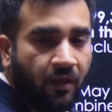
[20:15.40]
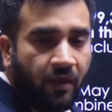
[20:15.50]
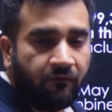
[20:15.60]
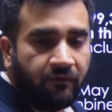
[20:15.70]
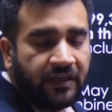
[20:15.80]

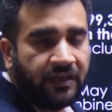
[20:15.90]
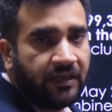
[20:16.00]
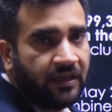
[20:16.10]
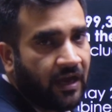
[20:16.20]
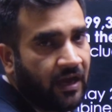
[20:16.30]

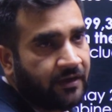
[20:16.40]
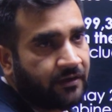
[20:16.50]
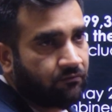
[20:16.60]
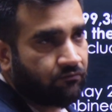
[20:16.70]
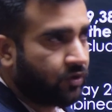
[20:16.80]
We
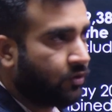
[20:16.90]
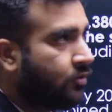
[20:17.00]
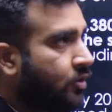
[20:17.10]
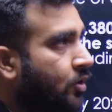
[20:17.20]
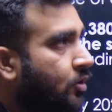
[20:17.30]
are,
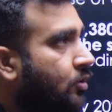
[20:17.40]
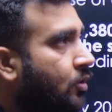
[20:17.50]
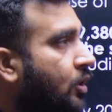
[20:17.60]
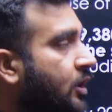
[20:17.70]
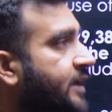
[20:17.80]

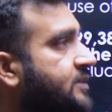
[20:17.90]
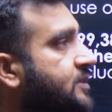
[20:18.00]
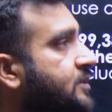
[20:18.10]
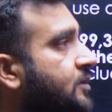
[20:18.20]
called as,